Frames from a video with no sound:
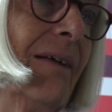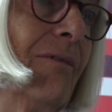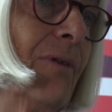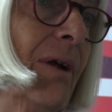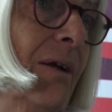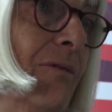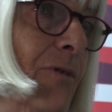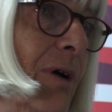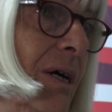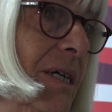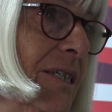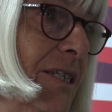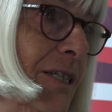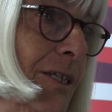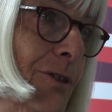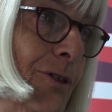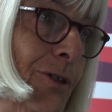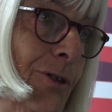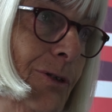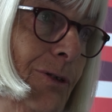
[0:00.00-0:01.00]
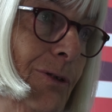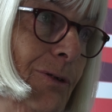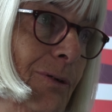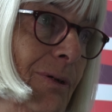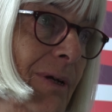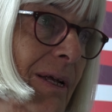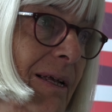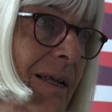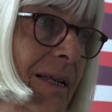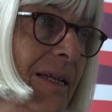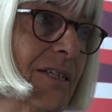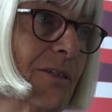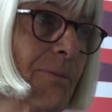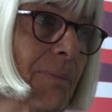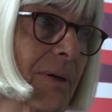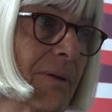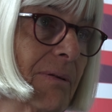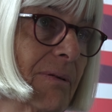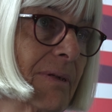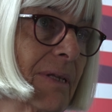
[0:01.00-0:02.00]
in, in, writing to
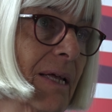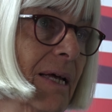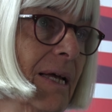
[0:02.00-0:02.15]
Elizabeth.